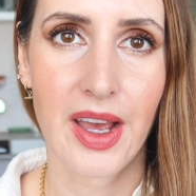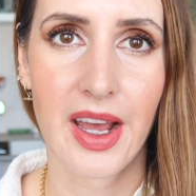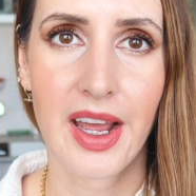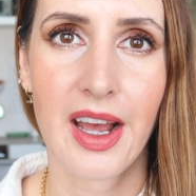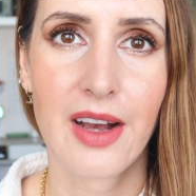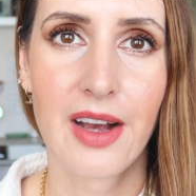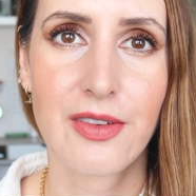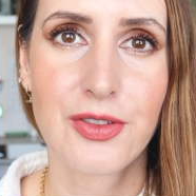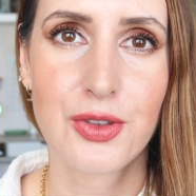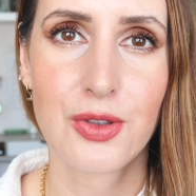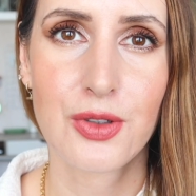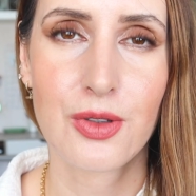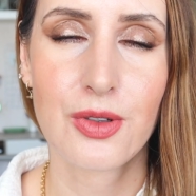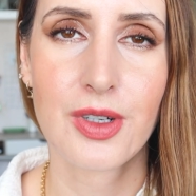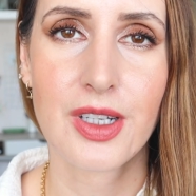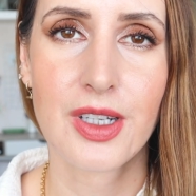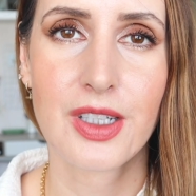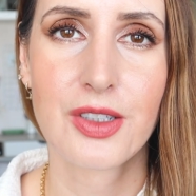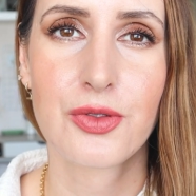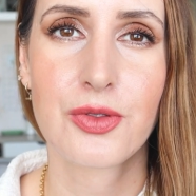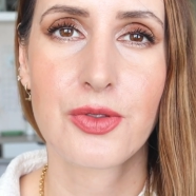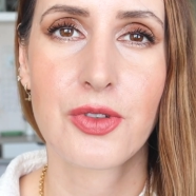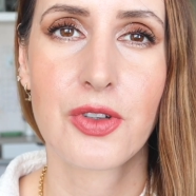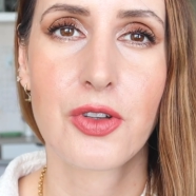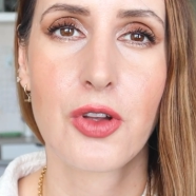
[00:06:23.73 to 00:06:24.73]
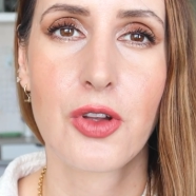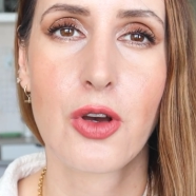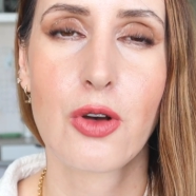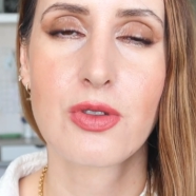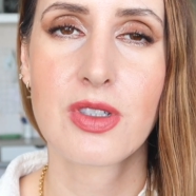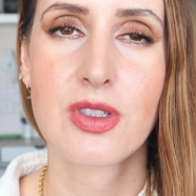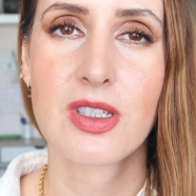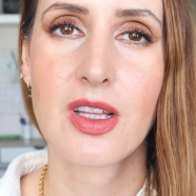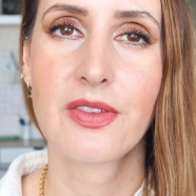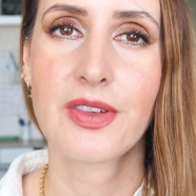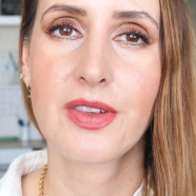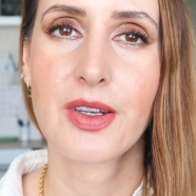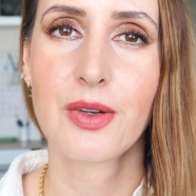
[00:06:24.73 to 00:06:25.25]
I have to look into the
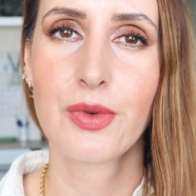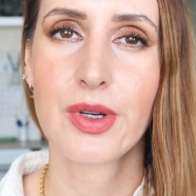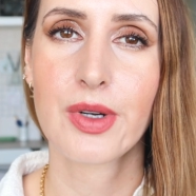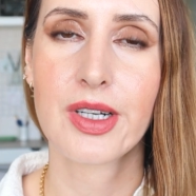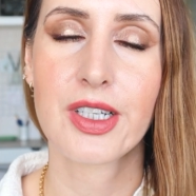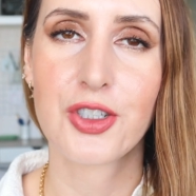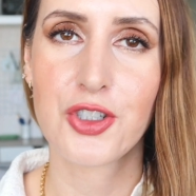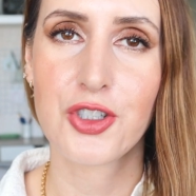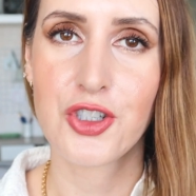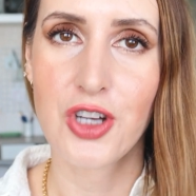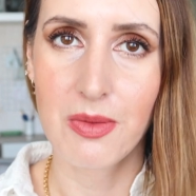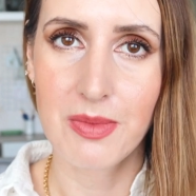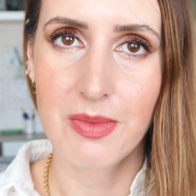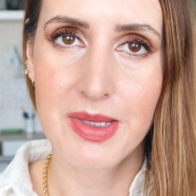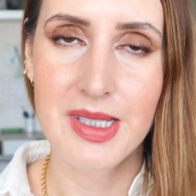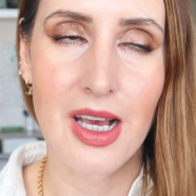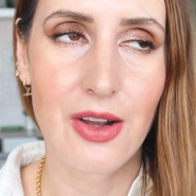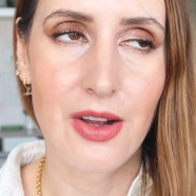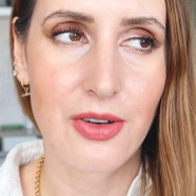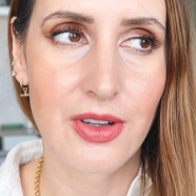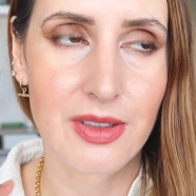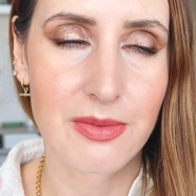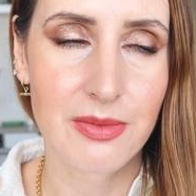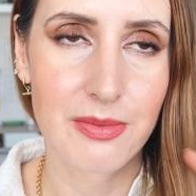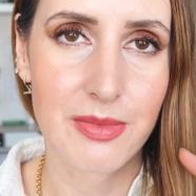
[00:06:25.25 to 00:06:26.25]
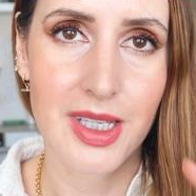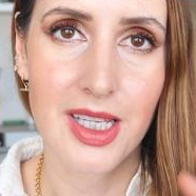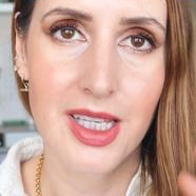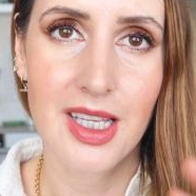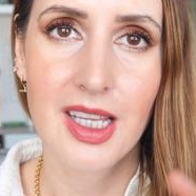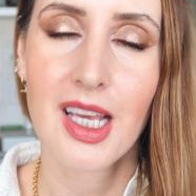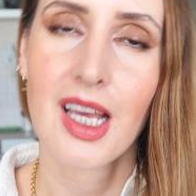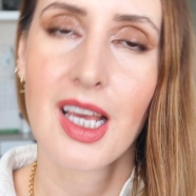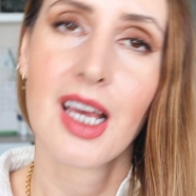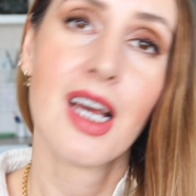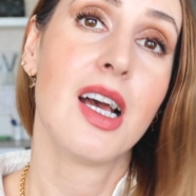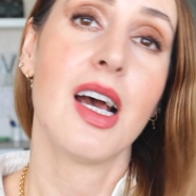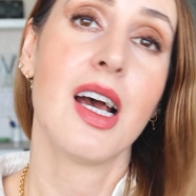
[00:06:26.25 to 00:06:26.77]
notes. Nothing really jumps out at
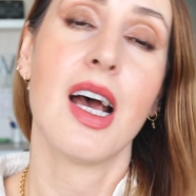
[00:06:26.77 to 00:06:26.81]
me